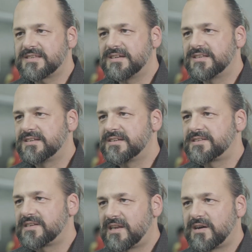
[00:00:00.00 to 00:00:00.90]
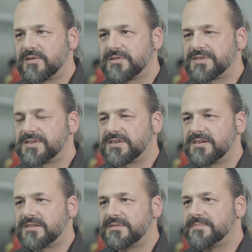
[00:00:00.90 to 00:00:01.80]
is that this allows
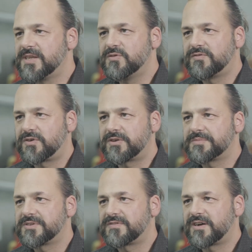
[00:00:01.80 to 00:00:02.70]
new forms of